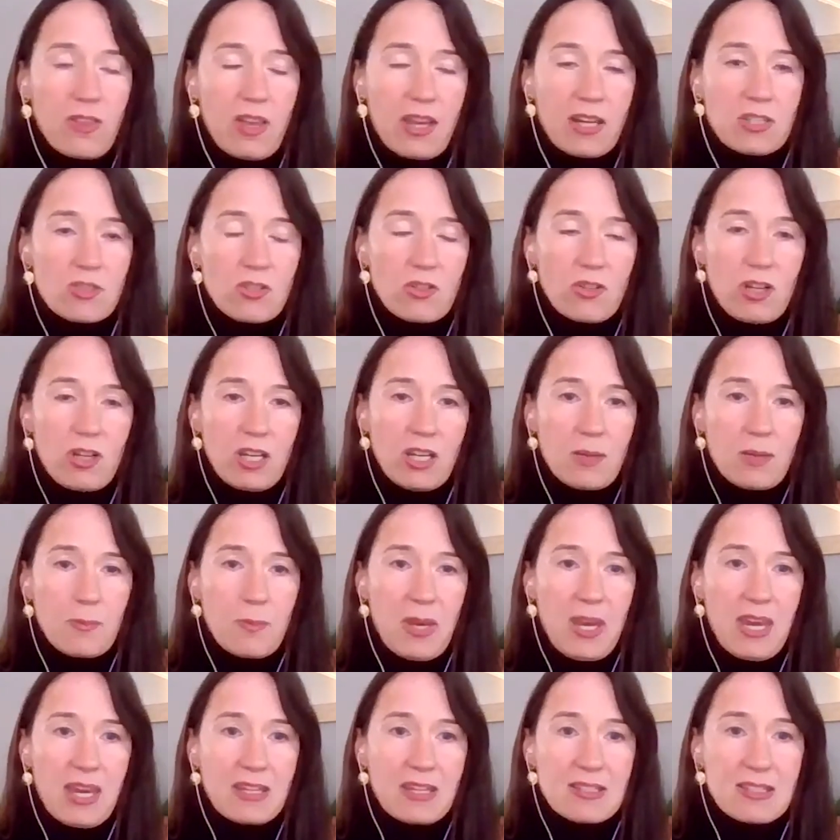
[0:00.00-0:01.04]
like during a
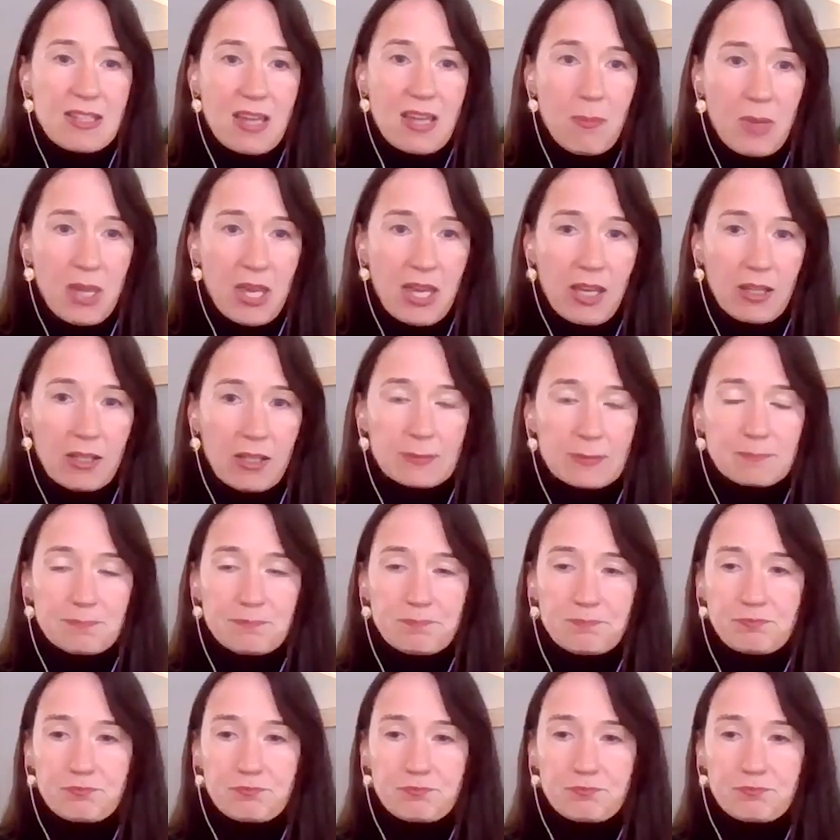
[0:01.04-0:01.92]
pandemic,